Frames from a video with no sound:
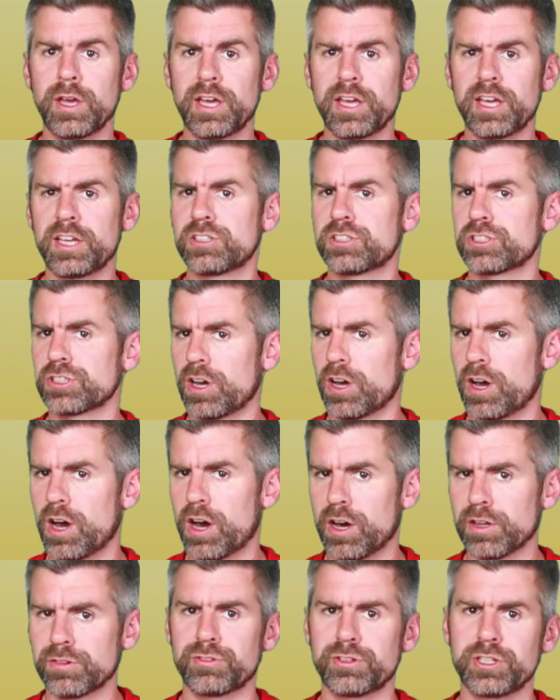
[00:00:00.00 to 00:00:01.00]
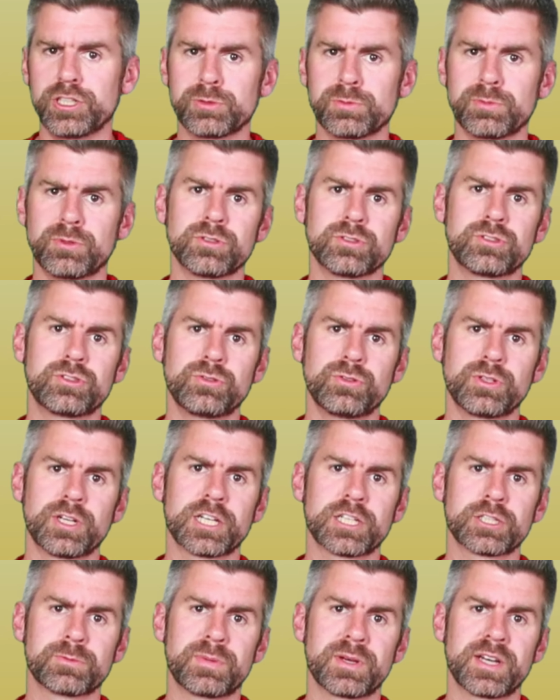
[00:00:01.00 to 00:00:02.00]
It's unreasonable to
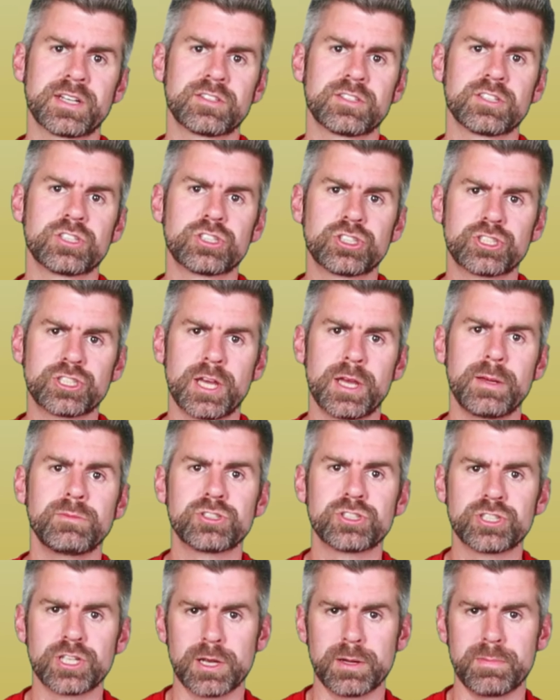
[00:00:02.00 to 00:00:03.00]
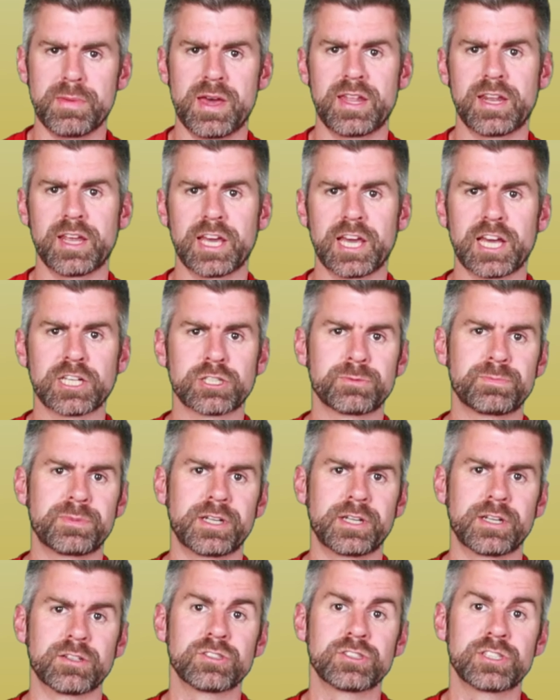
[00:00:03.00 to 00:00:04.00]
expect the same cinematic
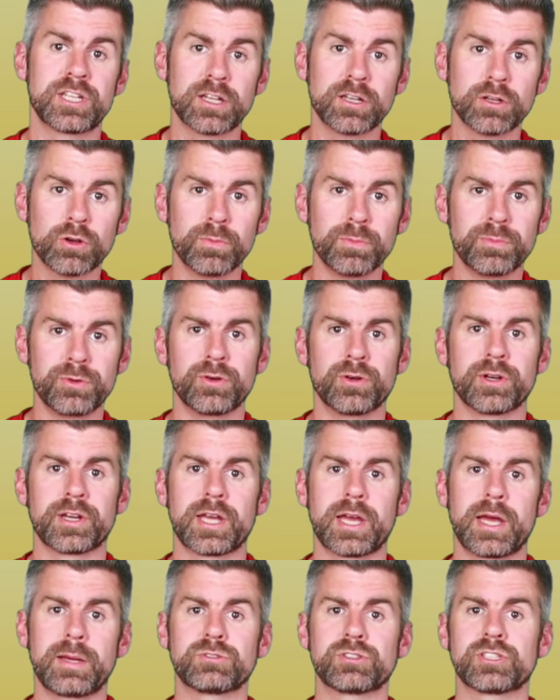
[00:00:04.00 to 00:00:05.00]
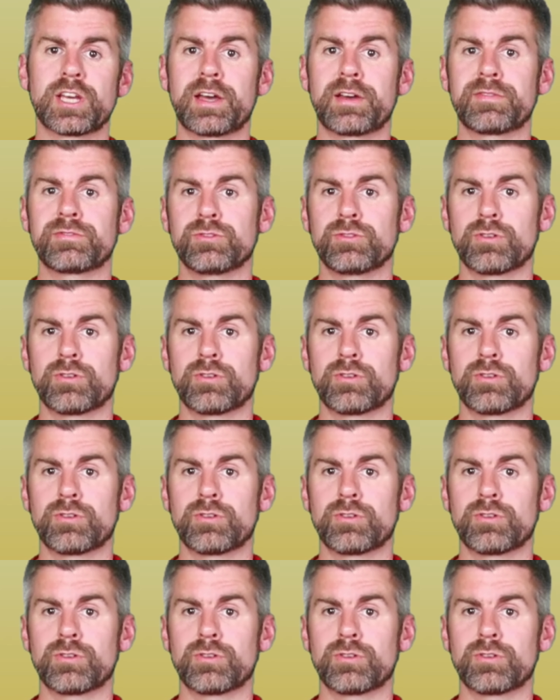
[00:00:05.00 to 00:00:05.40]
experience that the computer games have to